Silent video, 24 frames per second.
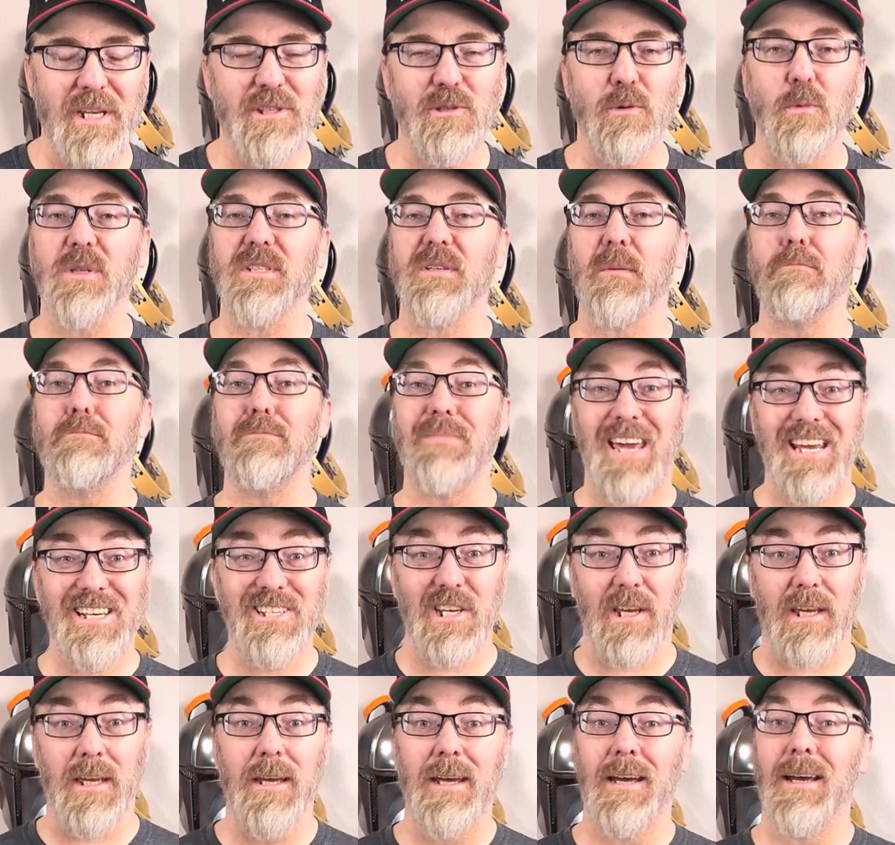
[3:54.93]
Pizza was
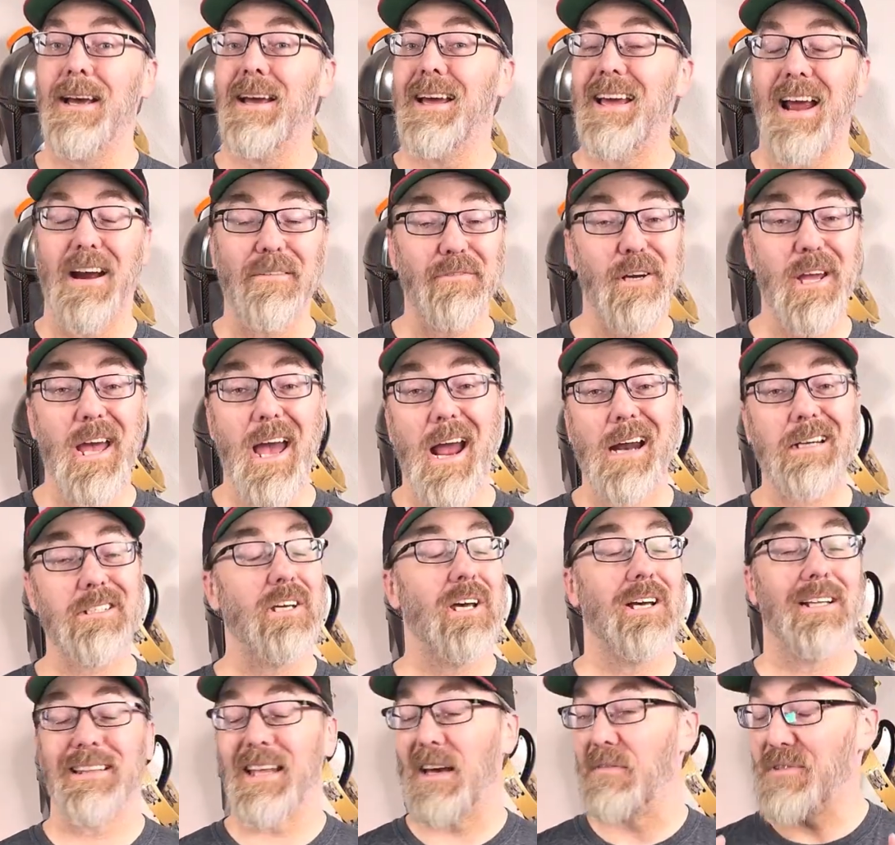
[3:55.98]
amazing. Every
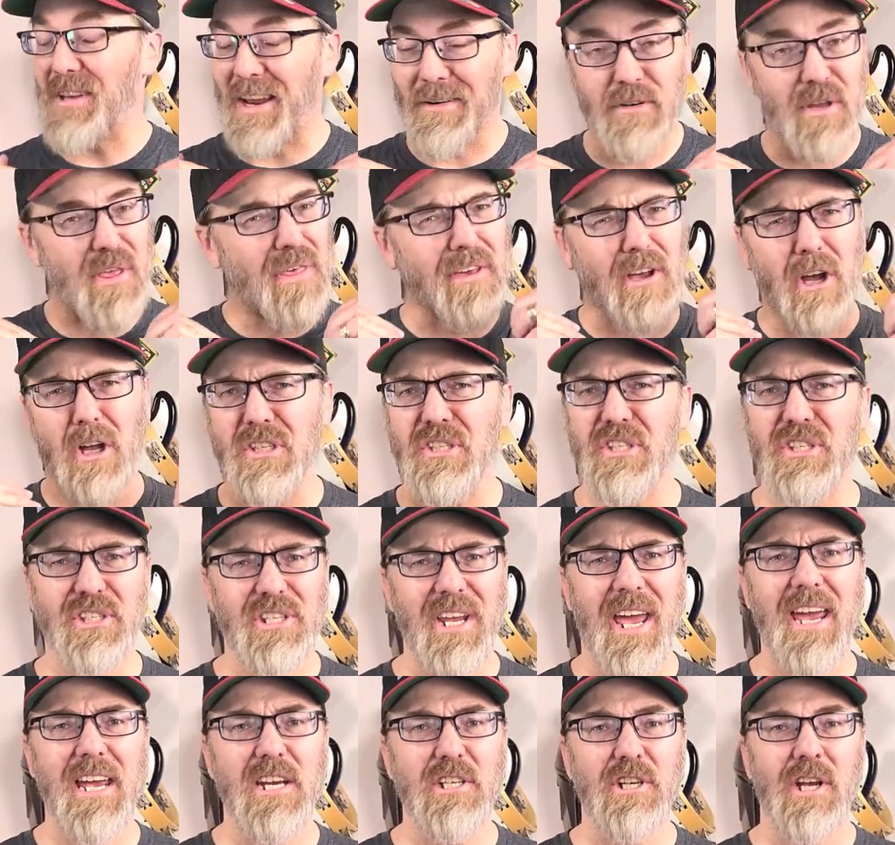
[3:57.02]
act left everything on
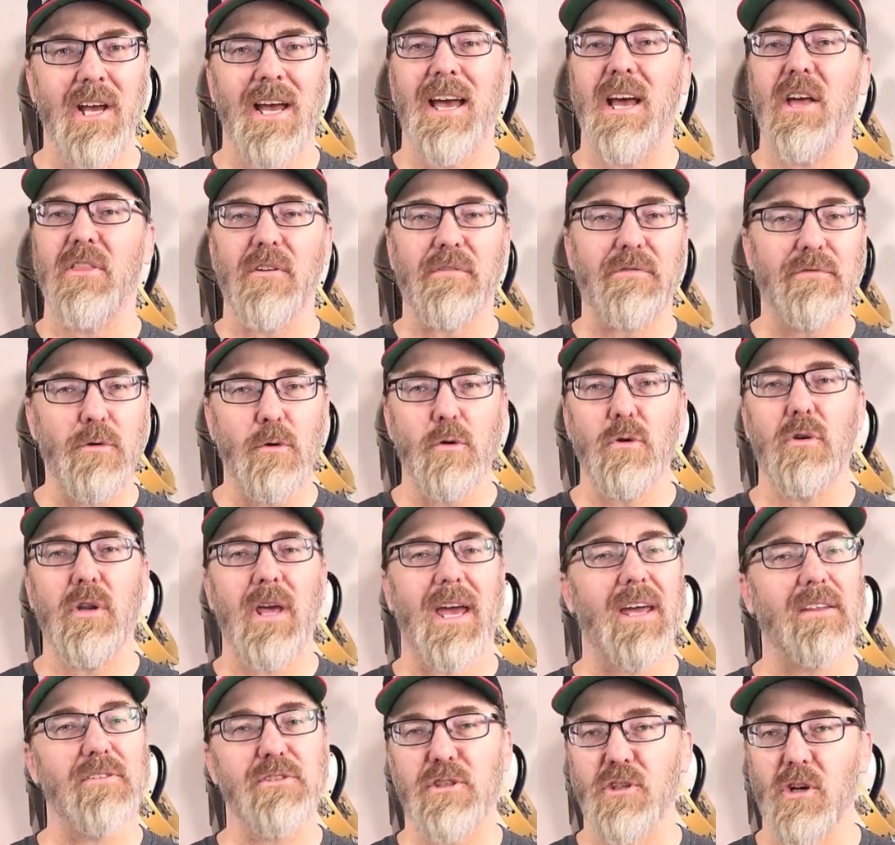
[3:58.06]
stage, the food
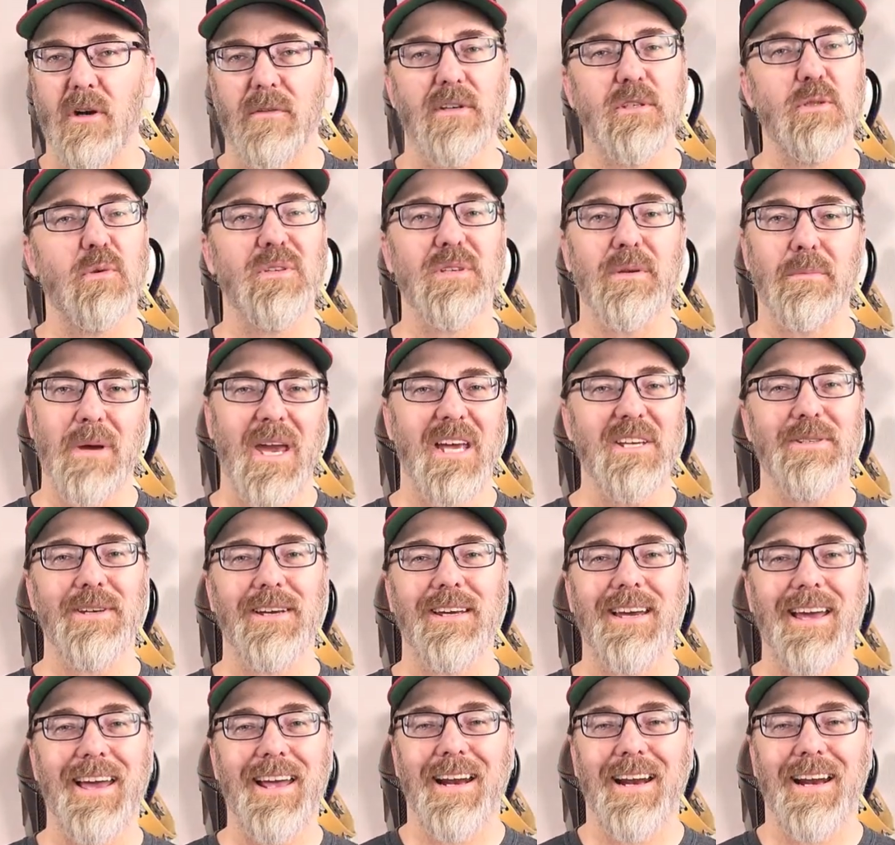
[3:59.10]
and service was amazing,